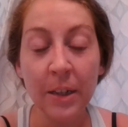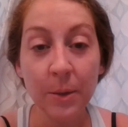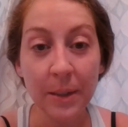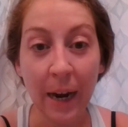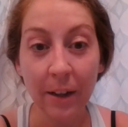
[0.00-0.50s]

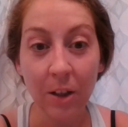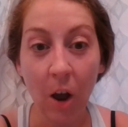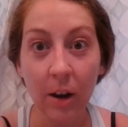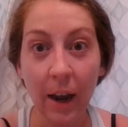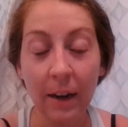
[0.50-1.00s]
So it's 9
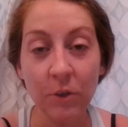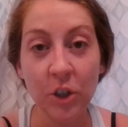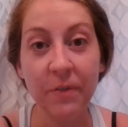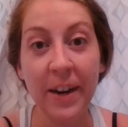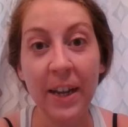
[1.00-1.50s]
o'clock. I've
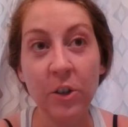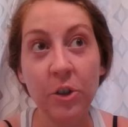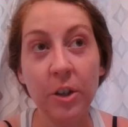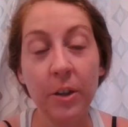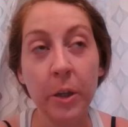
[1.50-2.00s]
just
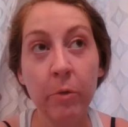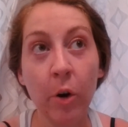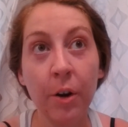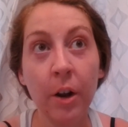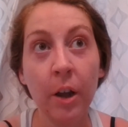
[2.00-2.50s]
finished the
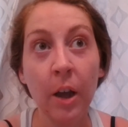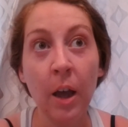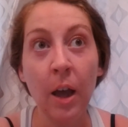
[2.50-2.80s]
run.